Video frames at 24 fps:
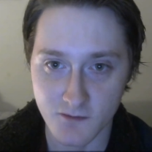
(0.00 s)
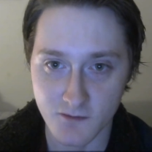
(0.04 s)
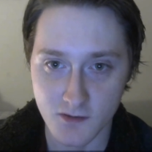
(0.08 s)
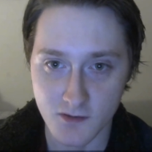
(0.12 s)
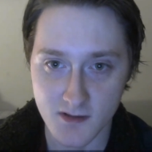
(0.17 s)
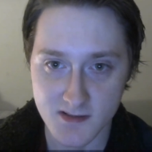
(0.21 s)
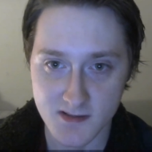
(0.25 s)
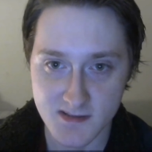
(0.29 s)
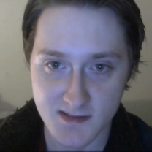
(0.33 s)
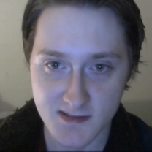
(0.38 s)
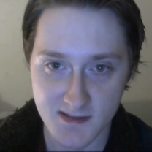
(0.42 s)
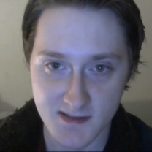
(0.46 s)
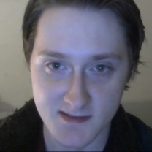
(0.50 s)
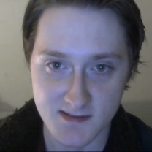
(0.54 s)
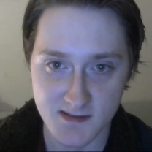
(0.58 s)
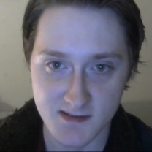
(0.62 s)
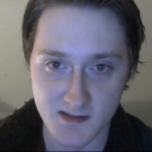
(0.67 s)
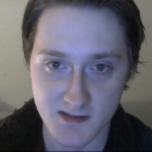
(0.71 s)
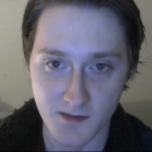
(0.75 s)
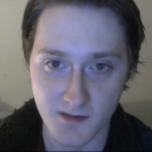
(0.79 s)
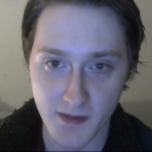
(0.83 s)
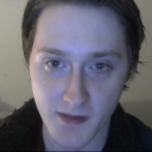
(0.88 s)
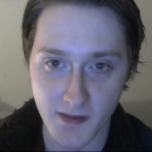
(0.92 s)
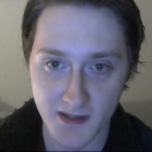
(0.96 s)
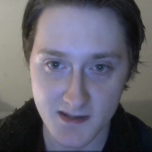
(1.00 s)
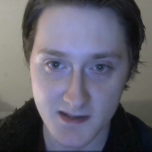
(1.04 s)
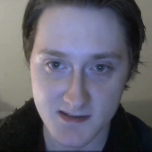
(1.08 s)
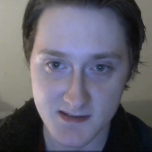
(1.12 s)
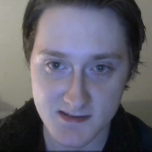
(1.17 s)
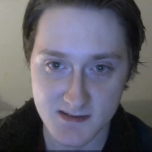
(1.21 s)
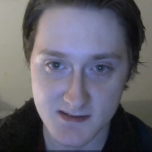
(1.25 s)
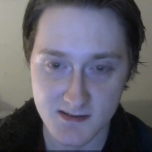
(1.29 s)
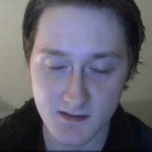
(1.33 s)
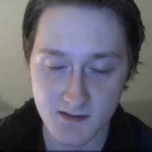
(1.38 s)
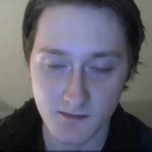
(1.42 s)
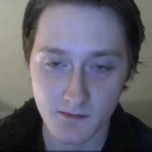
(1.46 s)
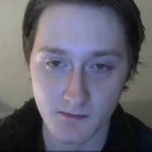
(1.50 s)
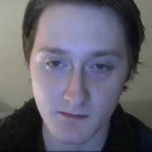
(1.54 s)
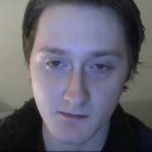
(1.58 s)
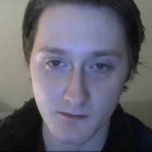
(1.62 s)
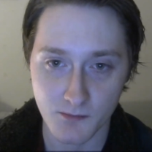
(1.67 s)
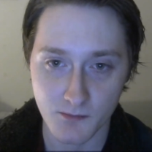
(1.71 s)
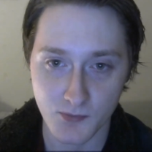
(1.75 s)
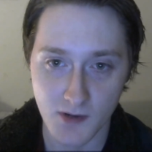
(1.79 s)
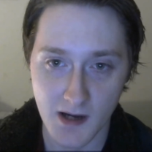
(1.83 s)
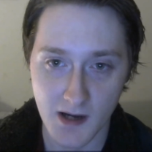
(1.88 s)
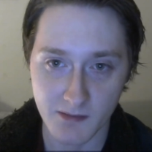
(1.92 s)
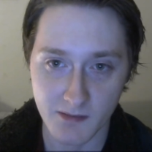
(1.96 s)
For instance, the biggest
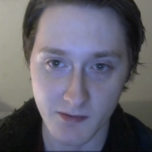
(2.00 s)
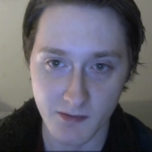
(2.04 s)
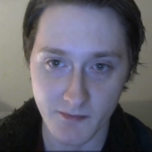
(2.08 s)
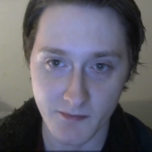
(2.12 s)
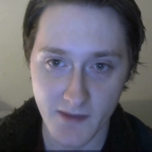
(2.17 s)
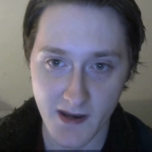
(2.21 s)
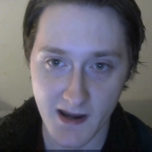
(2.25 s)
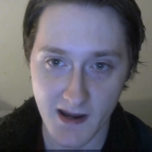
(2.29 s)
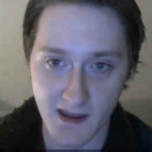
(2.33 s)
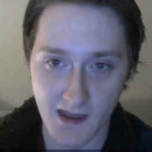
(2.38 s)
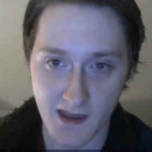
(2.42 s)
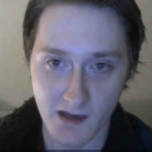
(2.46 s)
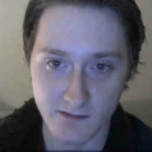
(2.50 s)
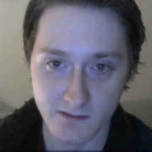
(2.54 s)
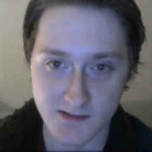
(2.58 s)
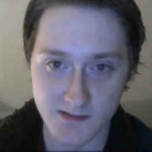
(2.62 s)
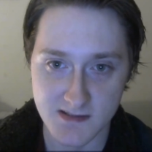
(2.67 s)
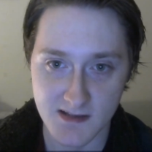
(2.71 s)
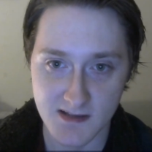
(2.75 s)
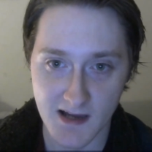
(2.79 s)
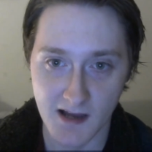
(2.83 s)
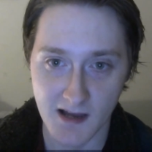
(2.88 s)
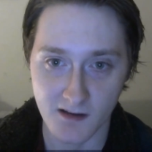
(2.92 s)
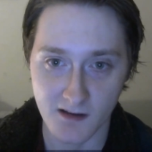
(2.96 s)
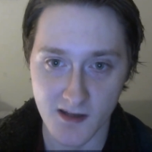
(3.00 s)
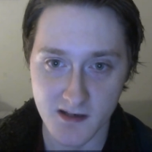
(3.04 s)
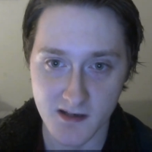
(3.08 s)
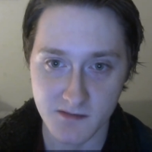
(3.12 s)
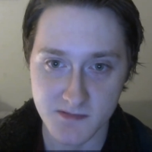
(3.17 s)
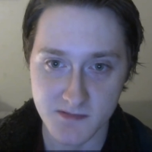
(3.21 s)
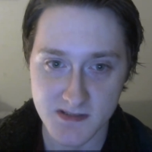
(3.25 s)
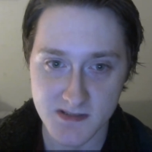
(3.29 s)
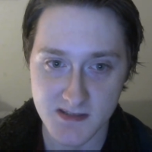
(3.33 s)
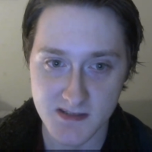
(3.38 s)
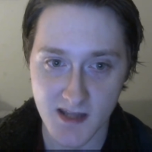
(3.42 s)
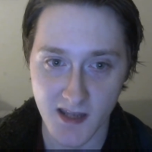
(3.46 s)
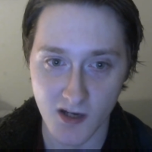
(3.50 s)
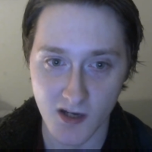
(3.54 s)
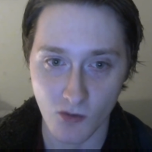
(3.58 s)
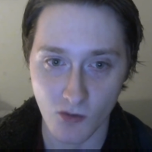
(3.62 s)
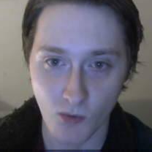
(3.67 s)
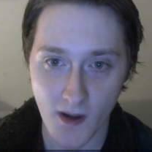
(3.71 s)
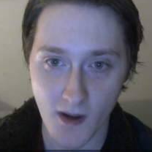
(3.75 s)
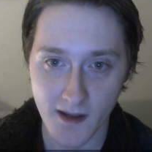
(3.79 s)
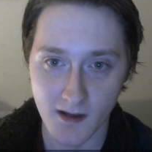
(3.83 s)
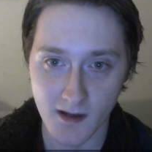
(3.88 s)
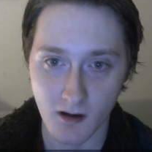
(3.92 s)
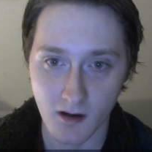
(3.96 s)
problem that I have is I'll end up staying
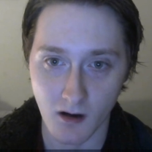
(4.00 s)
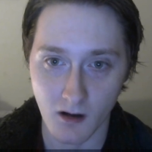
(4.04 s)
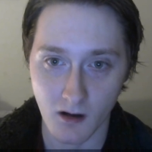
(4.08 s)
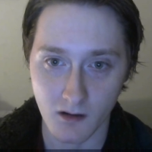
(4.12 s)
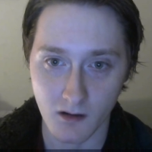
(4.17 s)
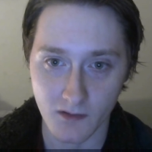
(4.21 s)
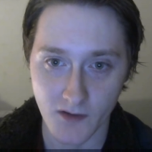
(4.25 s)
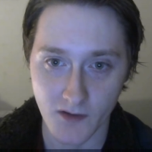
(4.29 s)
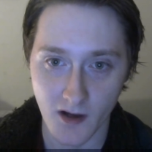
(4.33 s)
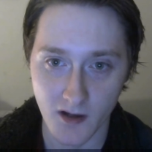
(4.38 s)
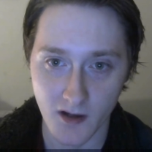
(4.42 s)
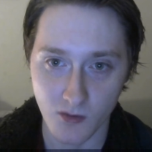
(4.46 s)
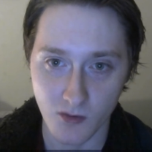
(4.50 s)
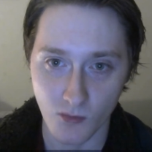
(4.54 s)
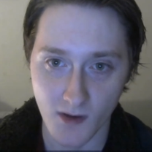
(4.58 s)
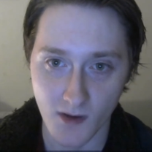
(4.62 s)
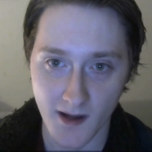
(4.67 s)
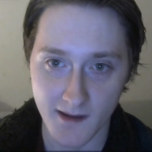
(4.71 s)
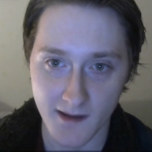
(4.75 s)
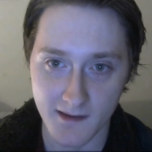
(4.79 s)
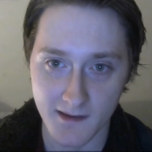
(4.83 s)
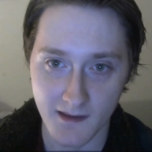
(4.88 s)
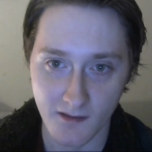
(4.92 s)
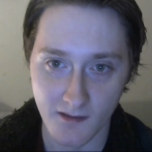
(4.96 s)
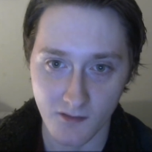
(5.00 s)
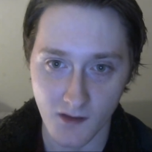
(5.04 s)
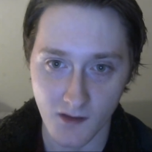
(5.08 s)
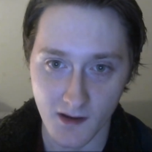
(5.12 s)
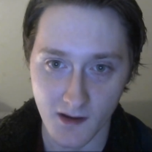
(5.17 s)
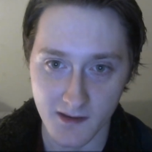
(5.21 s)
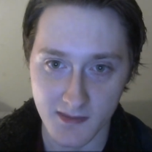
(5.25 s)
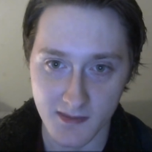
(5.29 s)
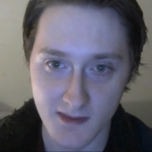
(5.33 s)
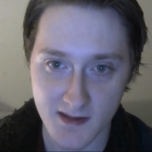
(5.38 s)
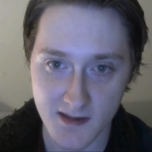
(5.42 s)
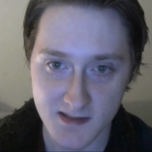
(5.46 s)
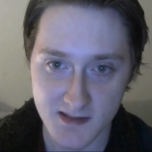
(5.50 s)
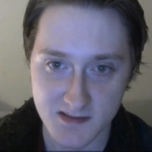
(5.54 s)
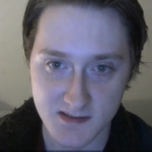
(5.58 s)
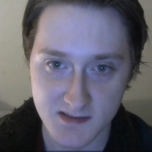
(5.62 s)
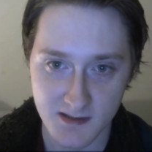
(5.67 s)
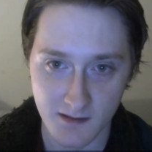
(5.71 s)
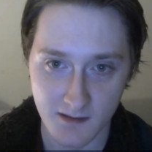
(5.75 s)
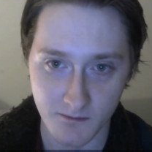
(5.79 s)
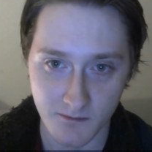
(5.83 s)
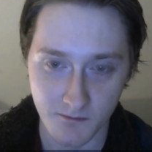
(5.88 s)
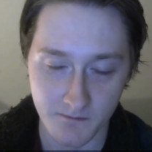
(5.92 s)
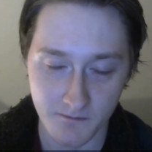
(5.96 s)
awake all night when I get like
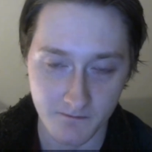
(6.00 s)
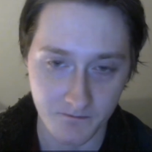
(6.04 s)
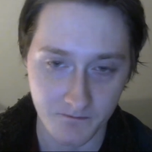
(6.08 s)
this, and